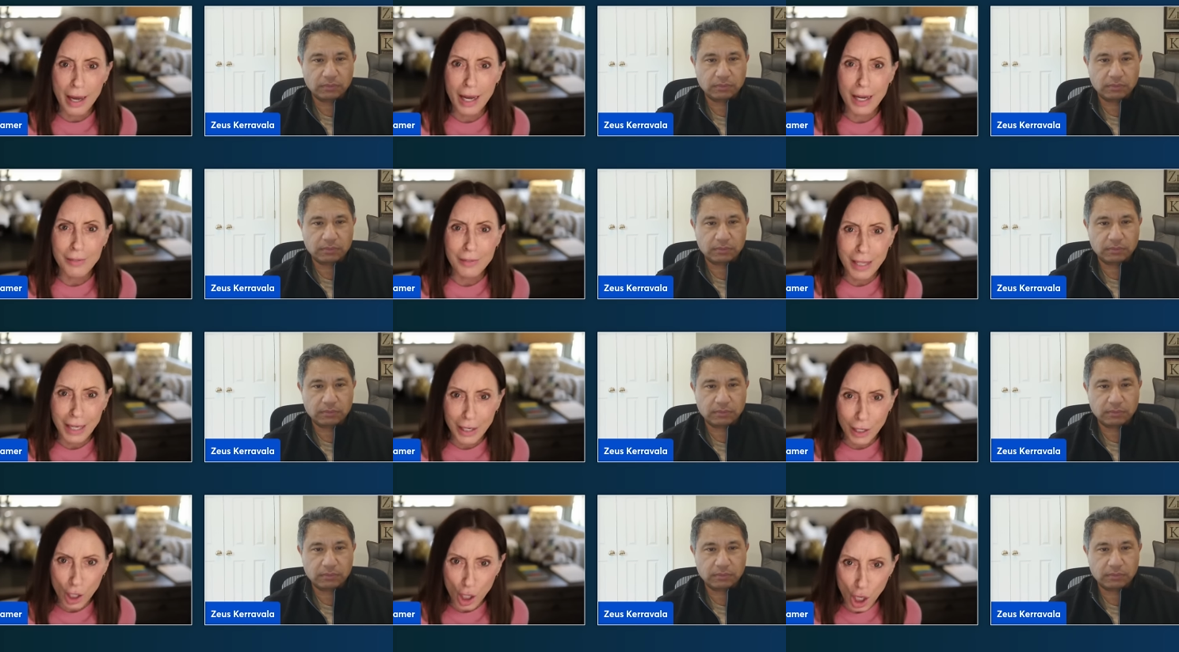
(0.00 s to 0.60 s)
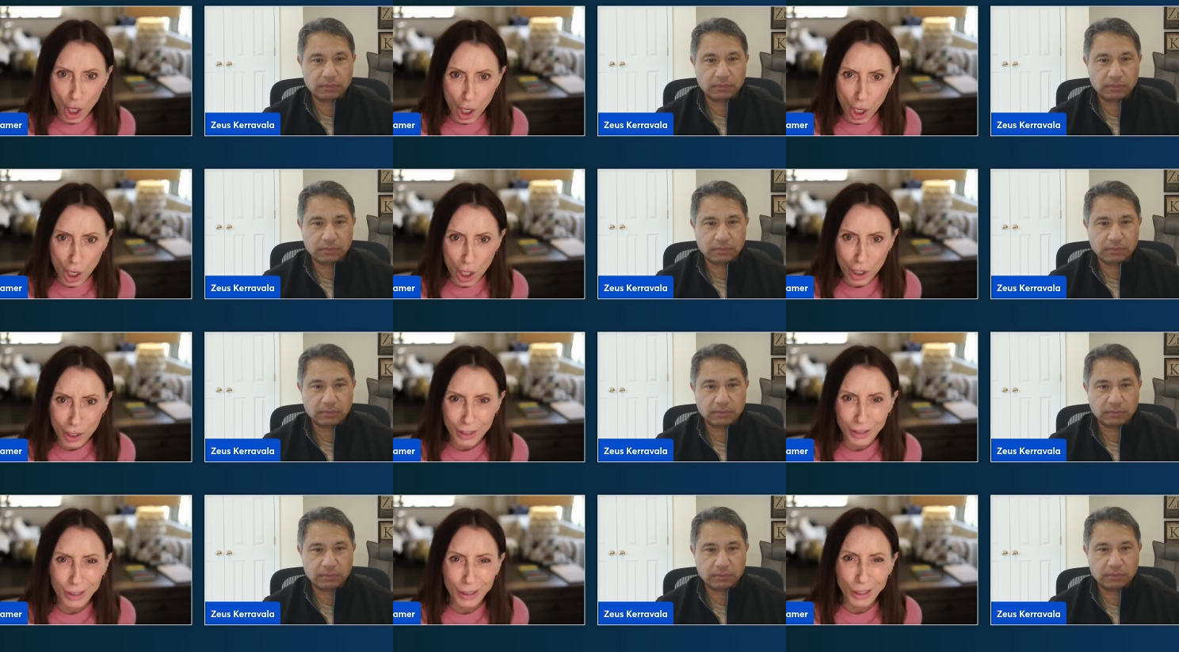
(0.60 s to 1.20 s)
Speaker 1: I've got a
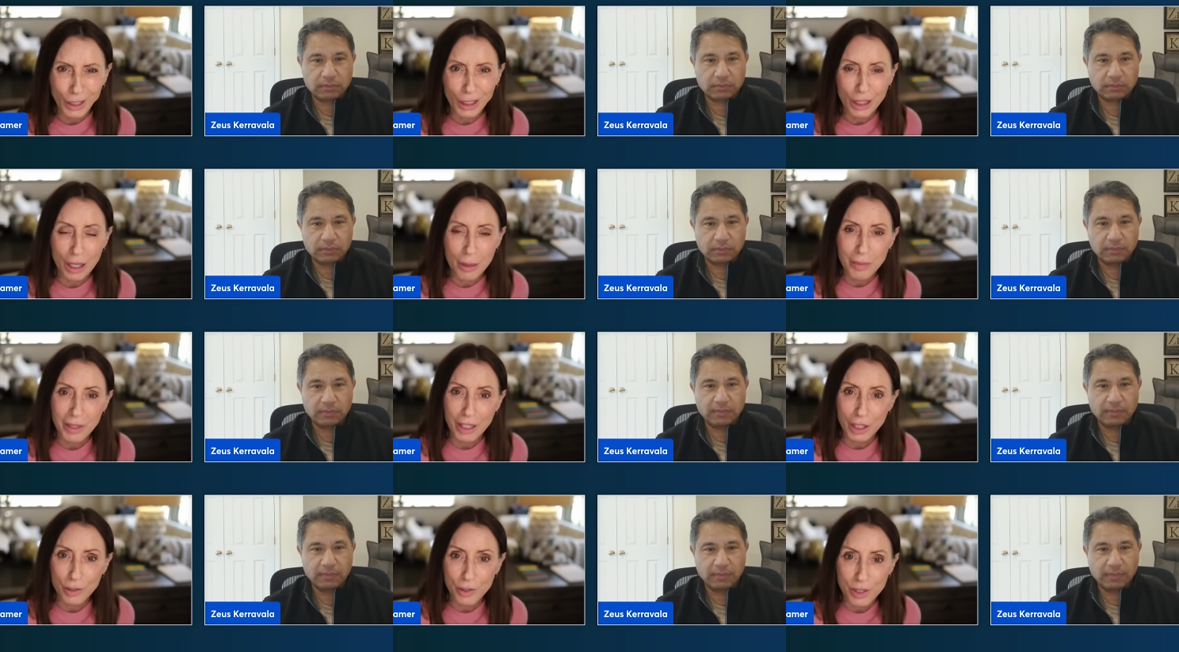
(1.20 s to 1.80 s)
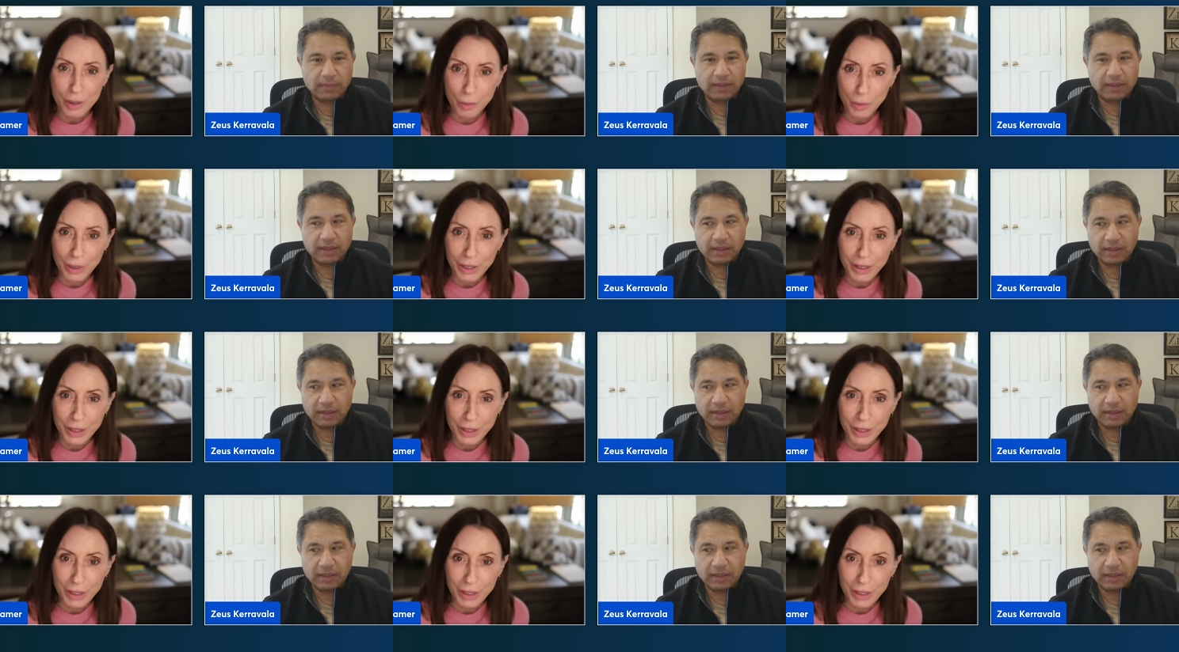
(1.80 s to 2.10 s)
call. Ugh, I'm going to go somewhere